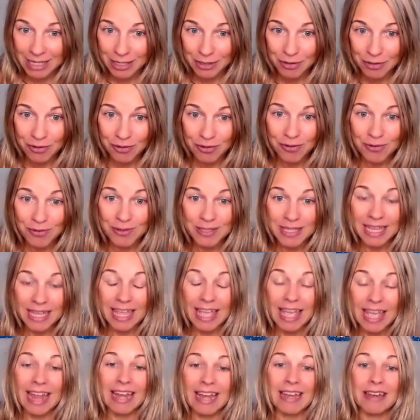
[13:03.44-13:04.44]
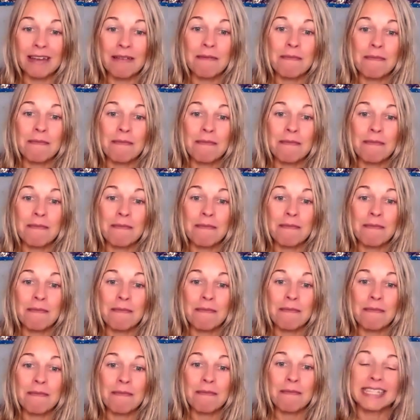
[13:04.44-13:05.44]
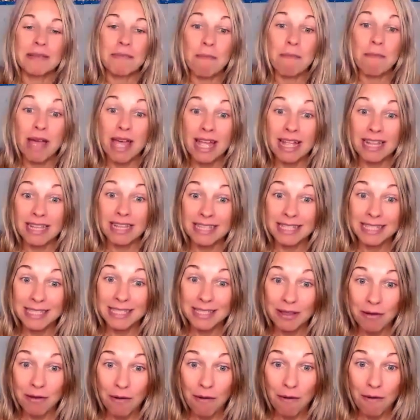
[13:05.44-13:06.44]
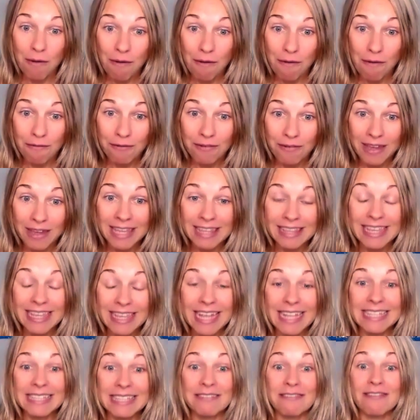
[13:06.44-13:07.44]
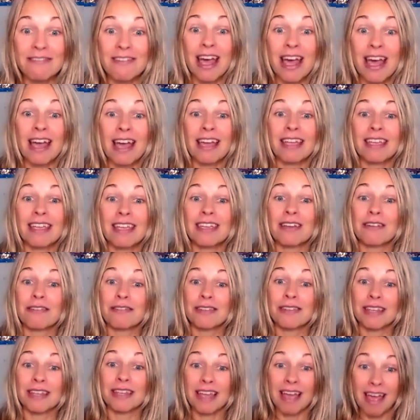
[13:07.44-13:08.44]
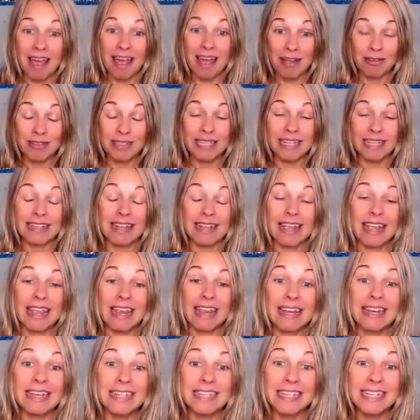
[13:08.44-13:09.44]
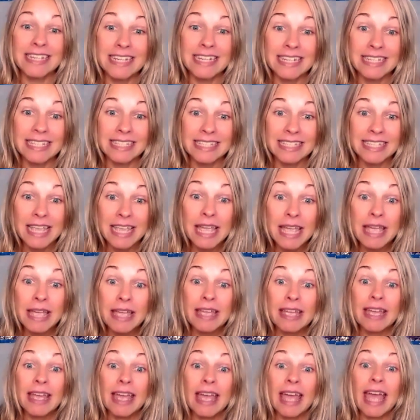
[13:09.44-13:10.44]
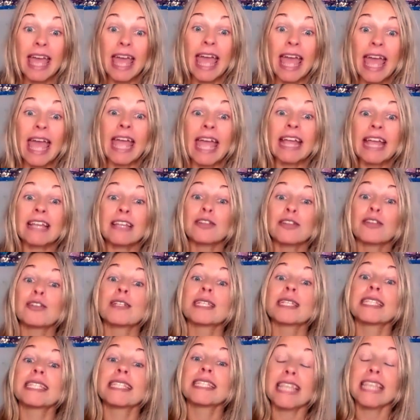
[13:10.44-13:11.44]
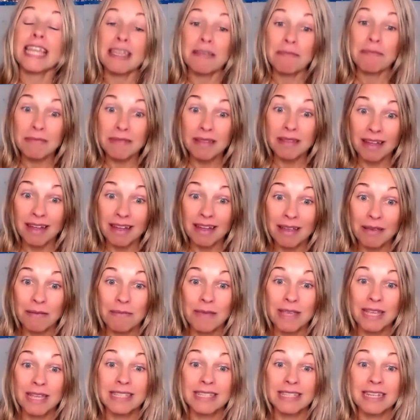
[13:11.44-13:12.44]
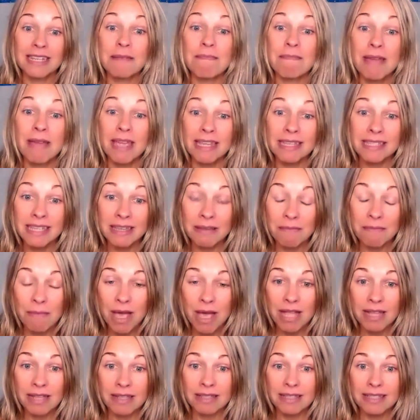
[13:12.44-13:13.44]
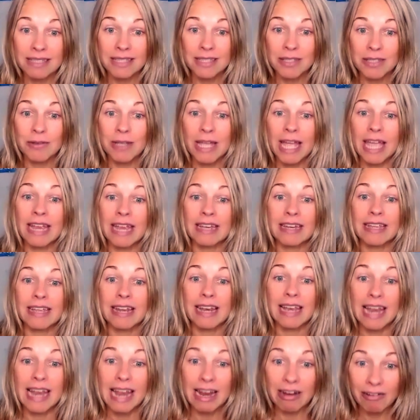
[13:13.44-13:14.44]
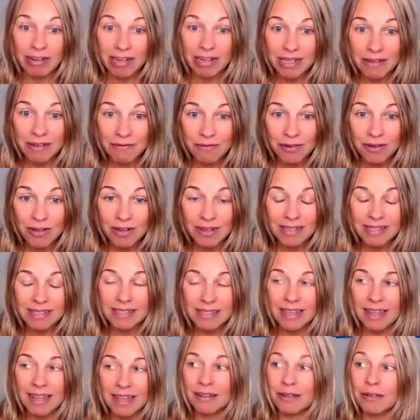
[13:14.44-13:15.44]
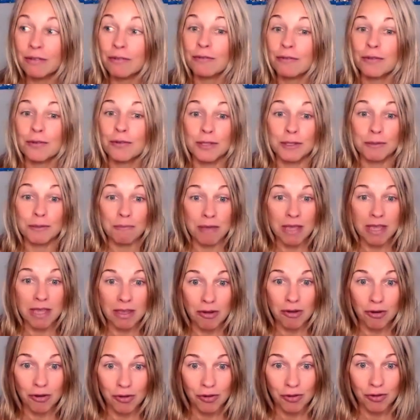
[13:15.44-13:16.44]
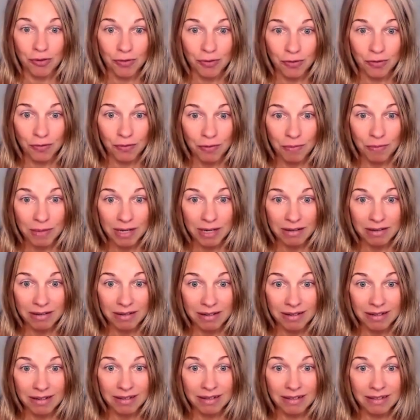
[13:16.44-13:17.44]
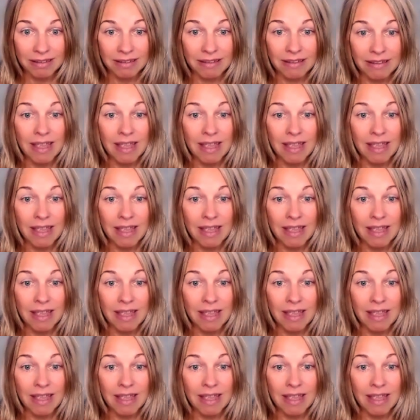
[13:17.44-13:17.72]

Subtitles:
truth again. It's a month of intensifying of the chaos and the energies. And on the same time, it's an amazing month to gain clarity for yourself, to speak your truth from the heart,